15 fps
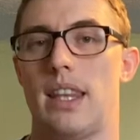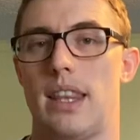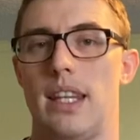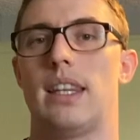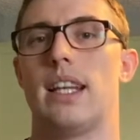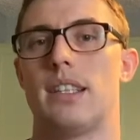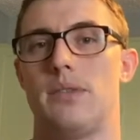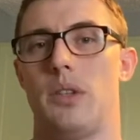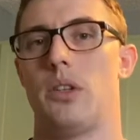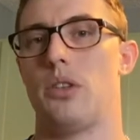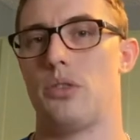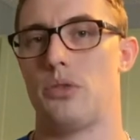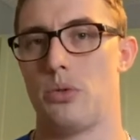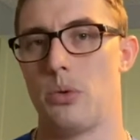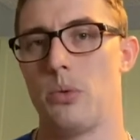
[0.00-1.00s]
think that's very
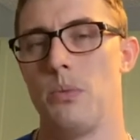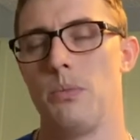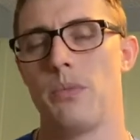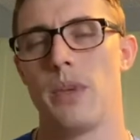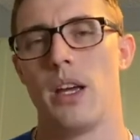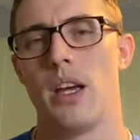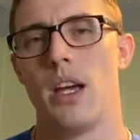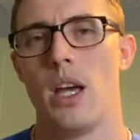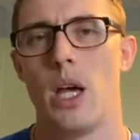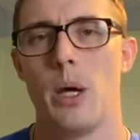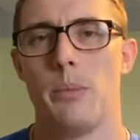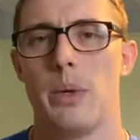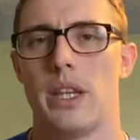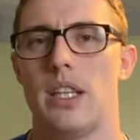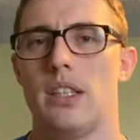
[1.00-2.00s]
true.
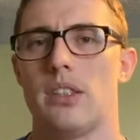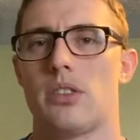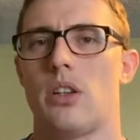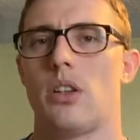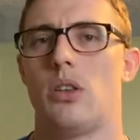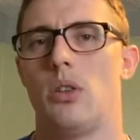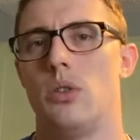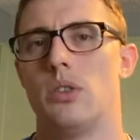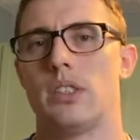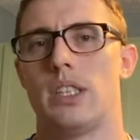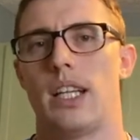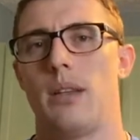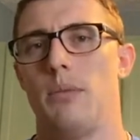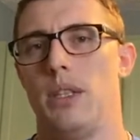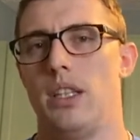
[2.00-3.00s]
But these aren't goals
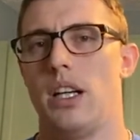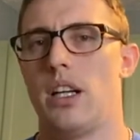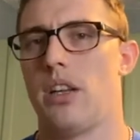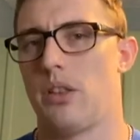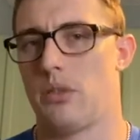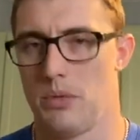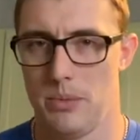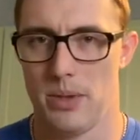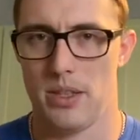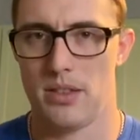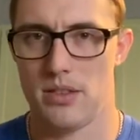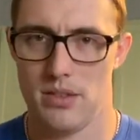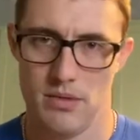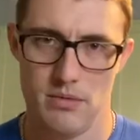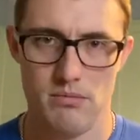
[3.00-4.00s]
that can be done in three
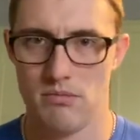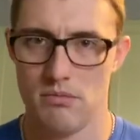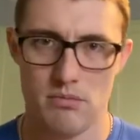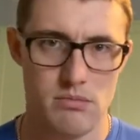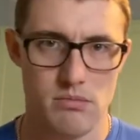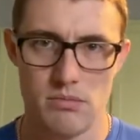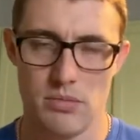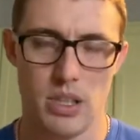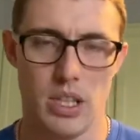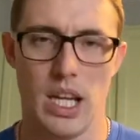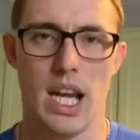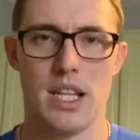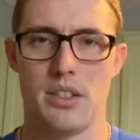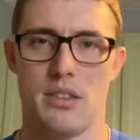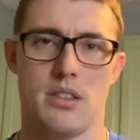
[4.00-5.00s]
months. You
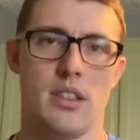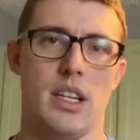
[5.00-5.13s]
can't just